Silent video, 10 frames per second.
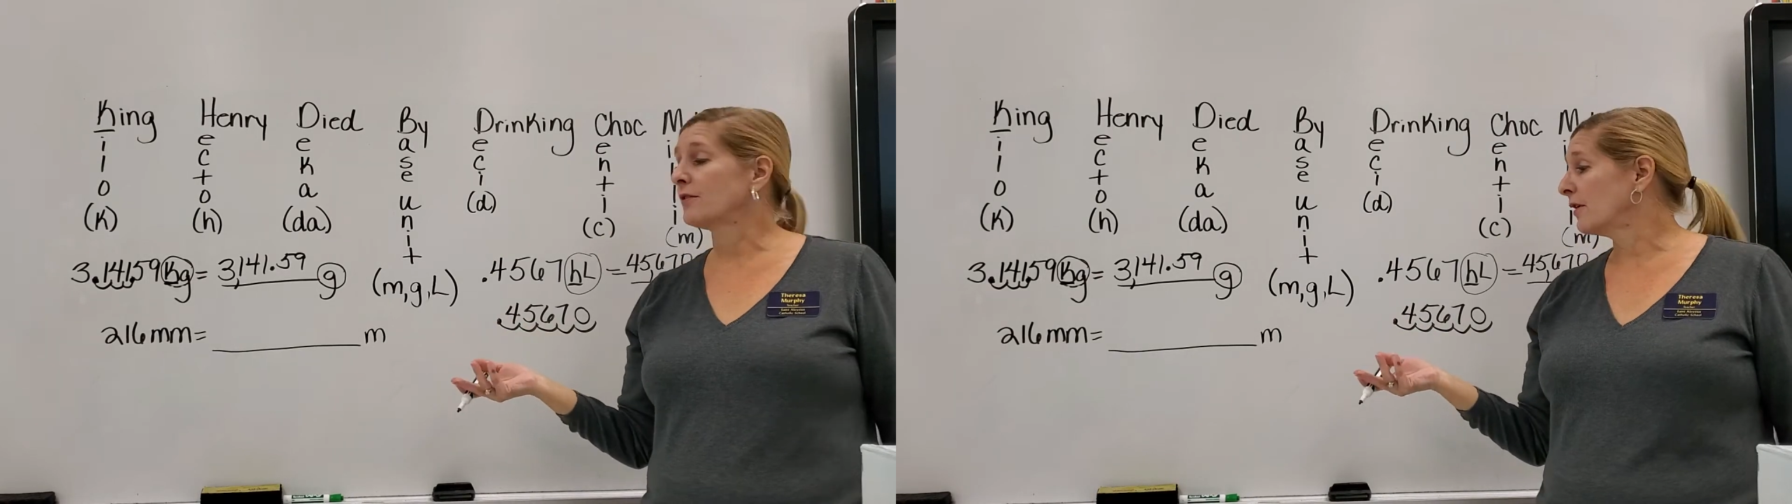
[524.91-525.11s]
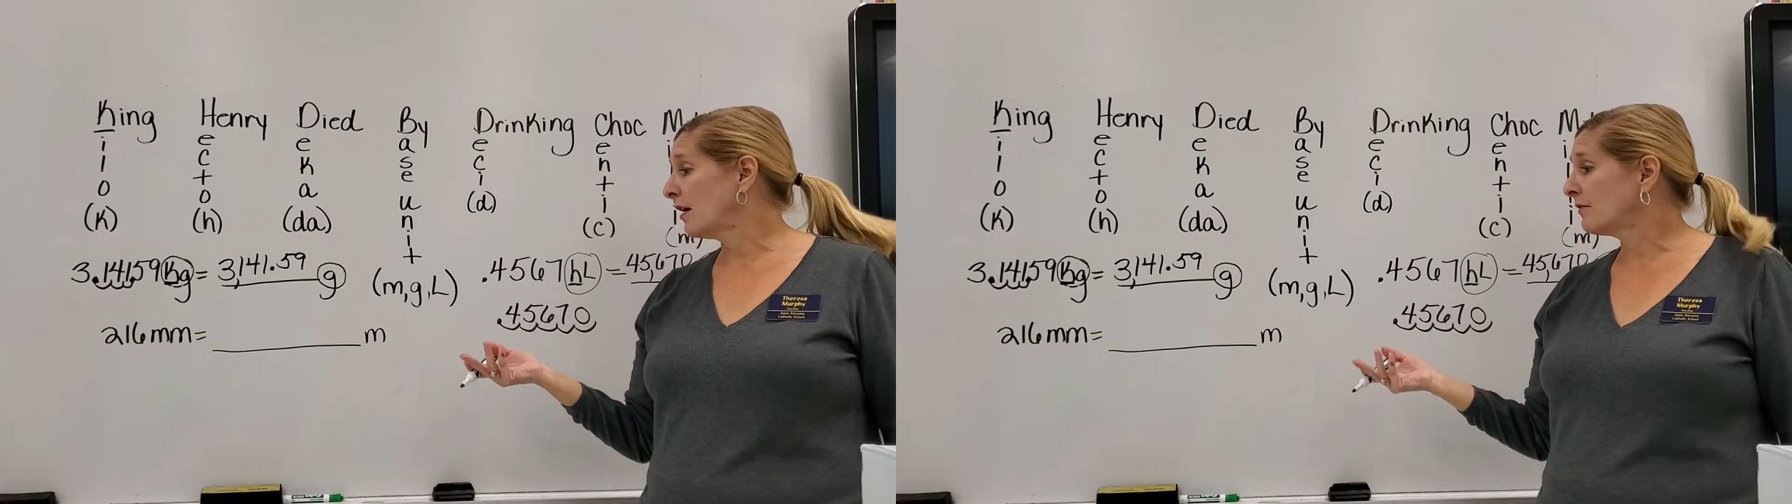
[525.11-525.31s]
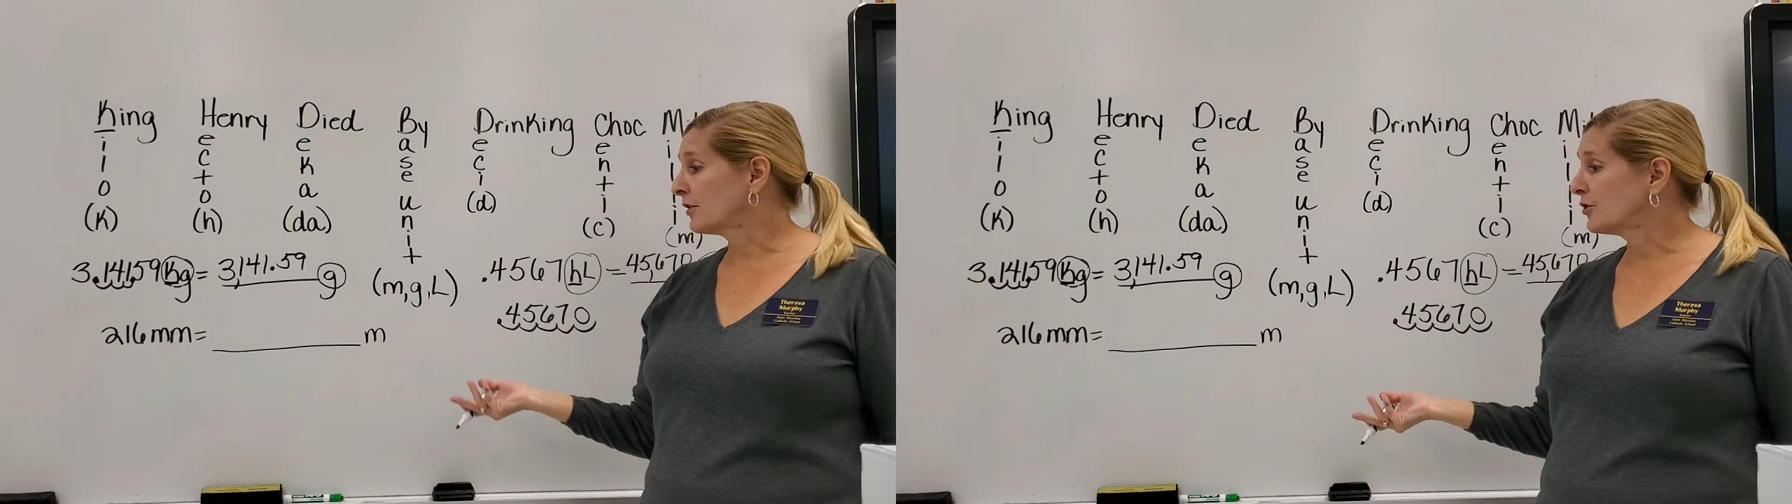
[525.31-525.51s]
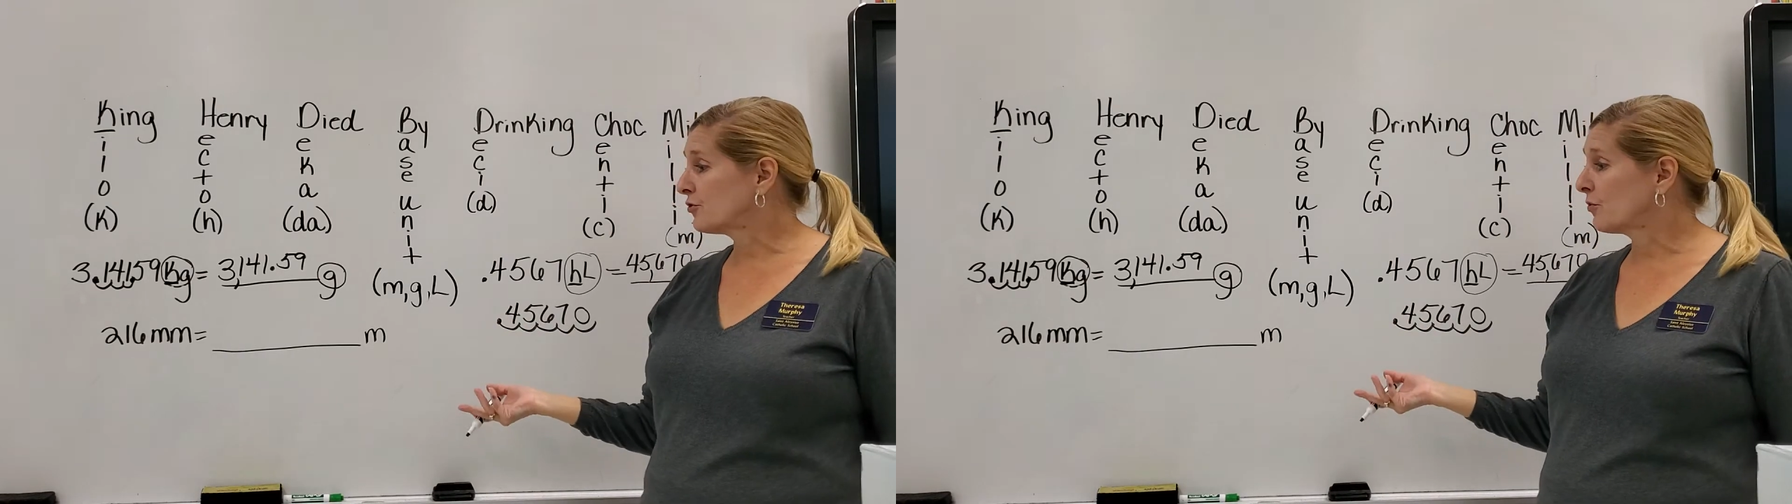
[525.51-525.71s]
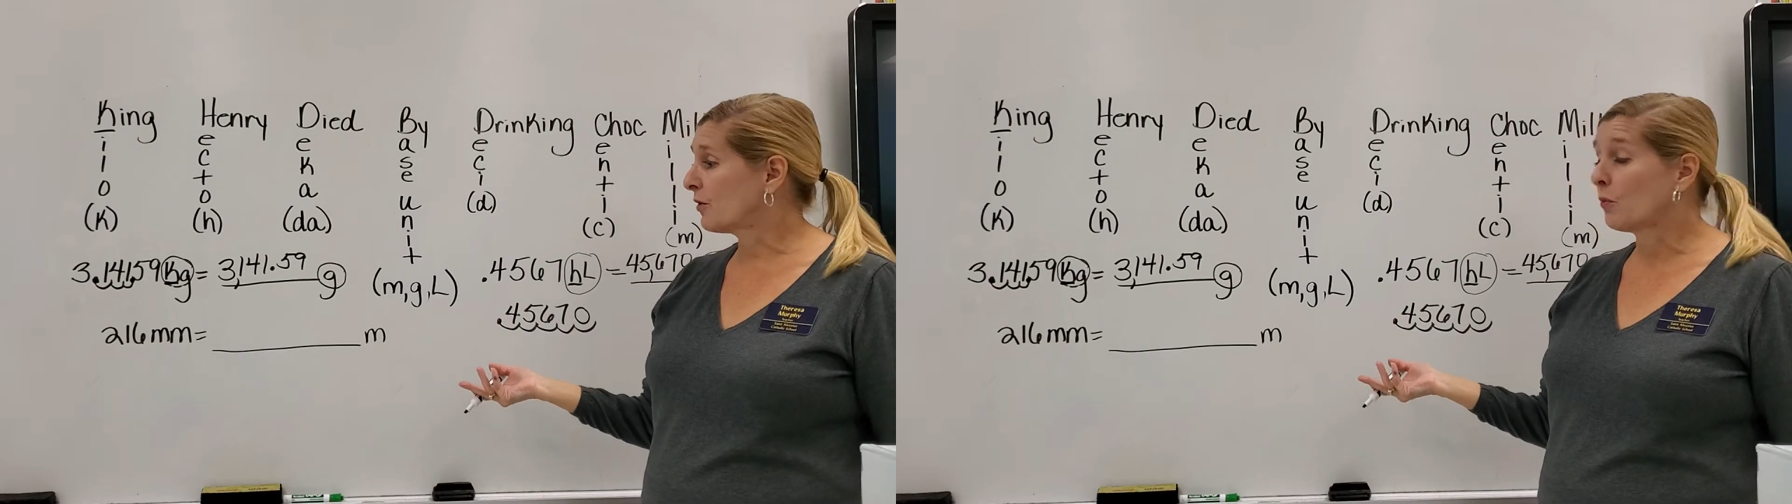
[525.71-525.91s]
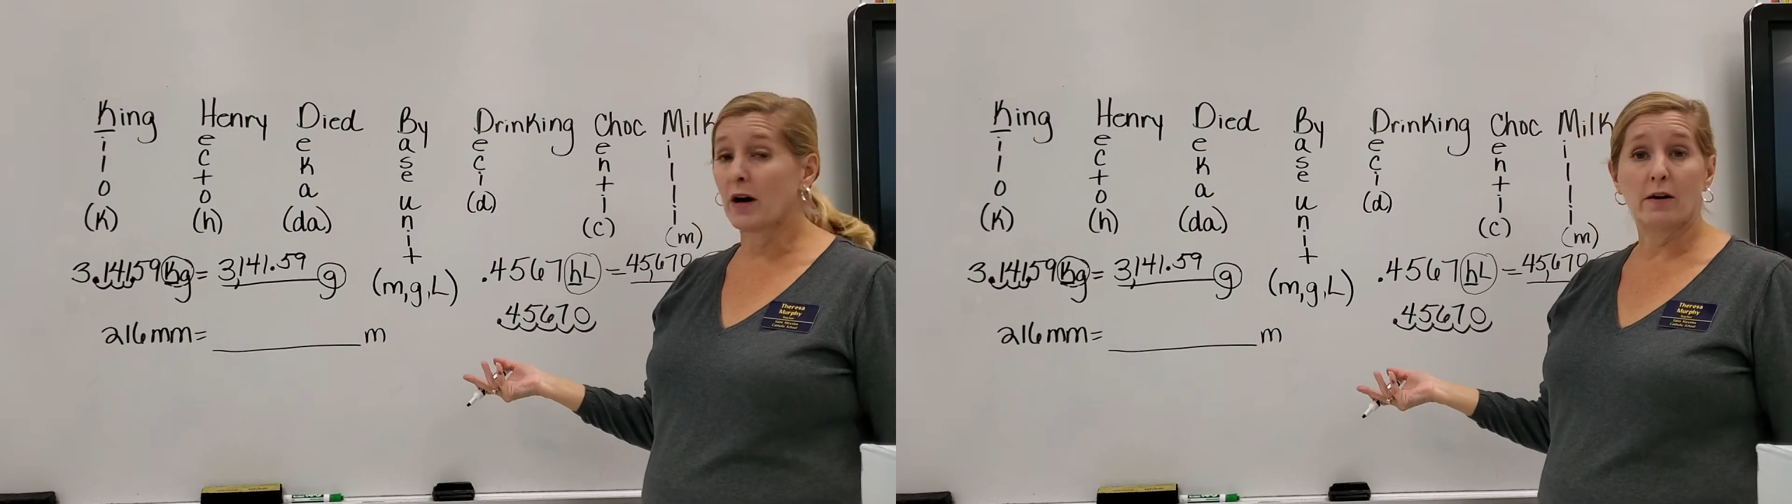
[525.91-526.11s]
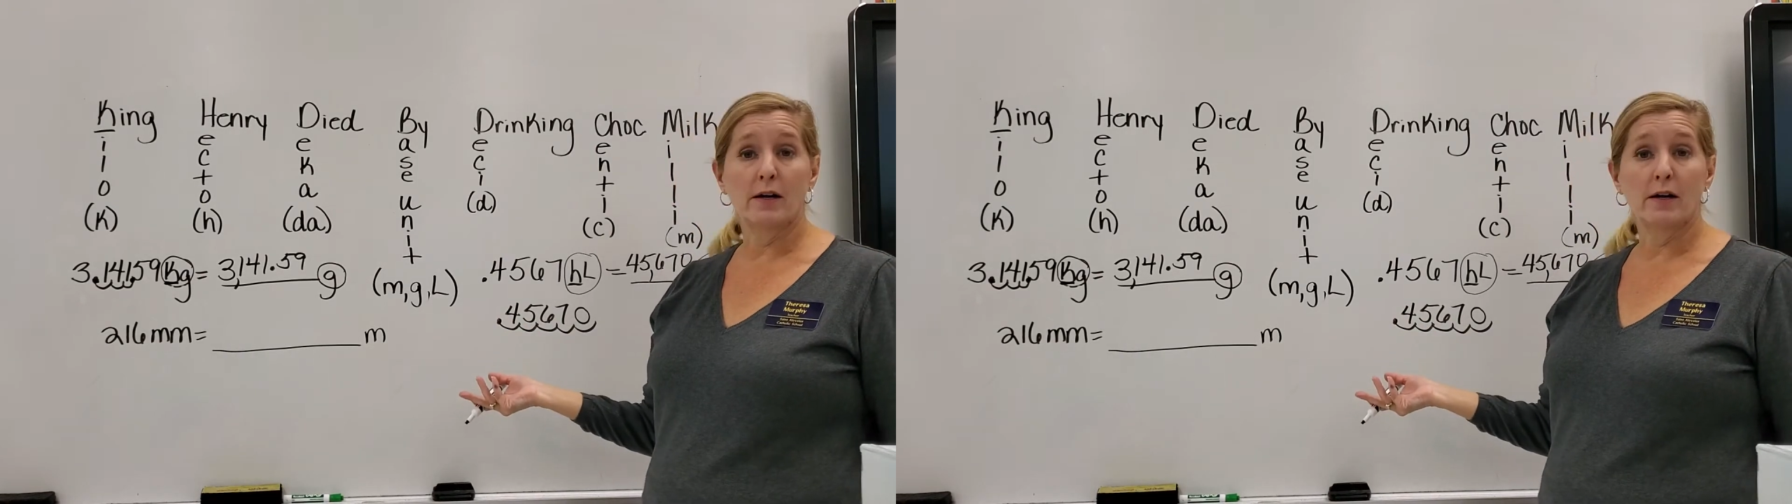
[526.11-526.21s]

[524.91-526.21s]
They're not really sure where